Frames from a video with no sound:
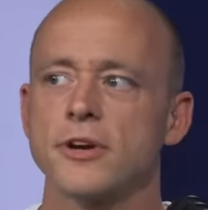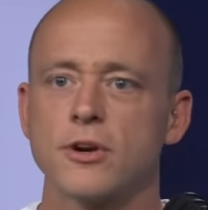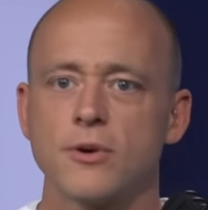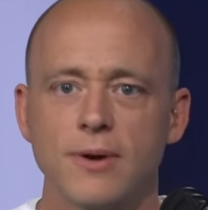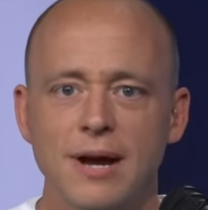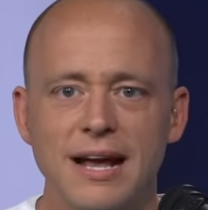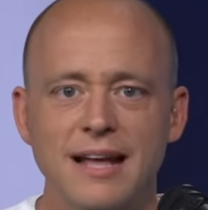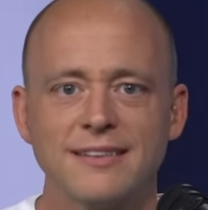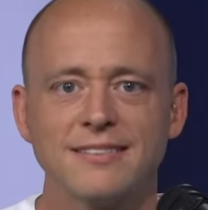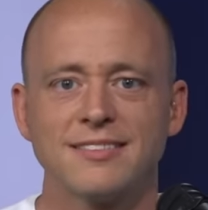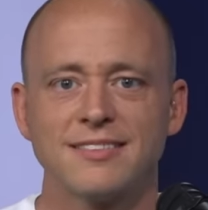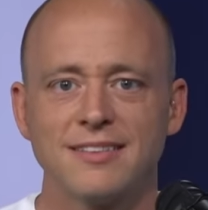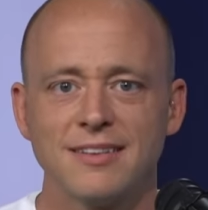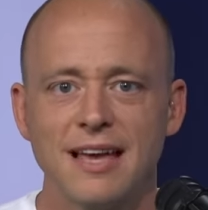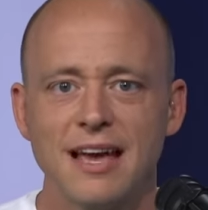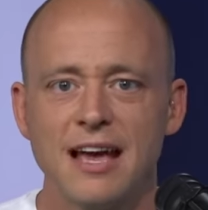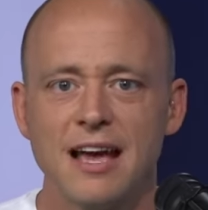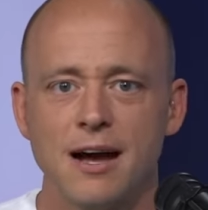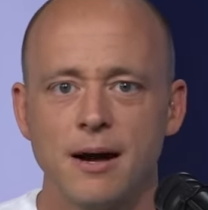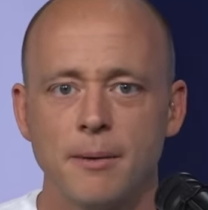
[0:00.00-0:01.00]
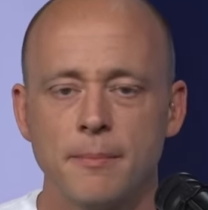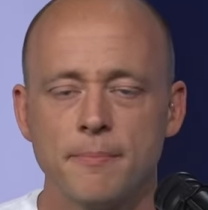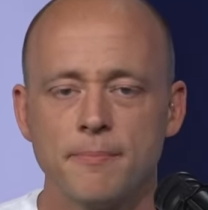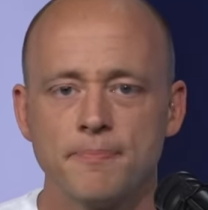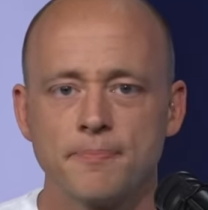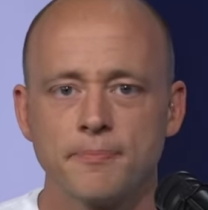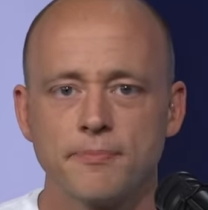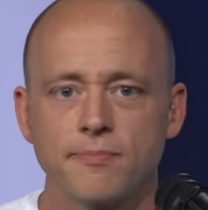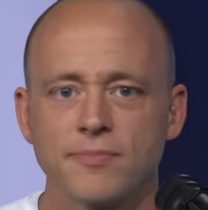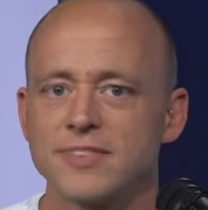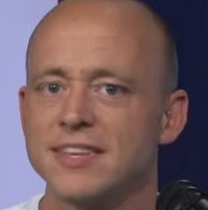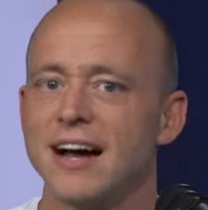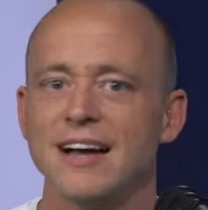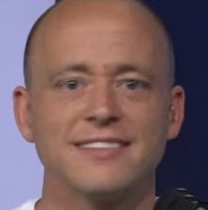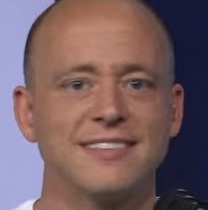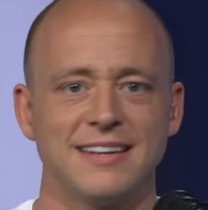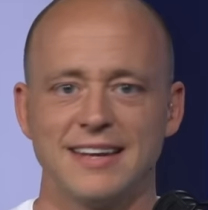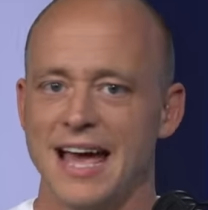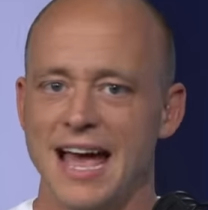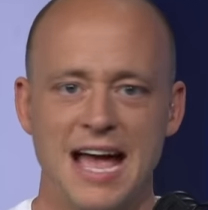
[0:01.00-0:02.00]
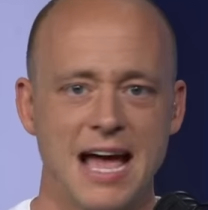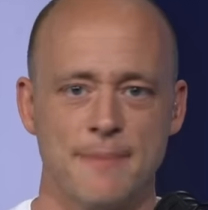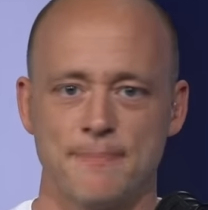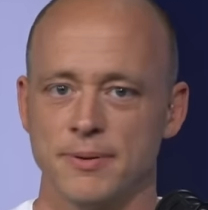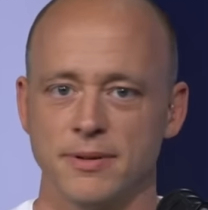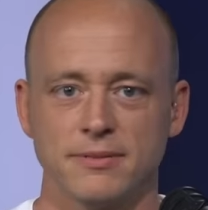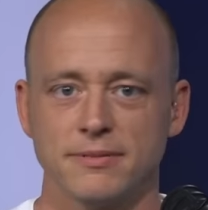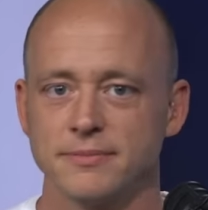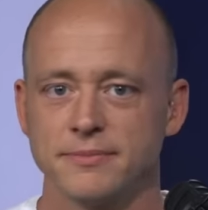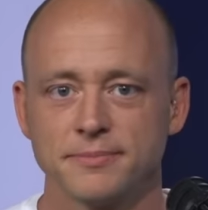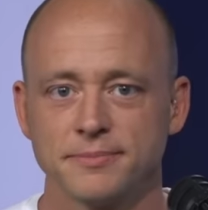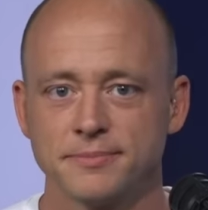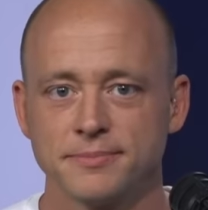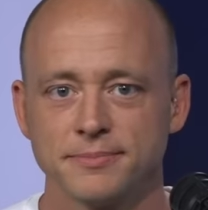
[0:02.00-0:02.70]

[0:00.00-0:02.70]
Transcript: Grand Slam doesn't happen.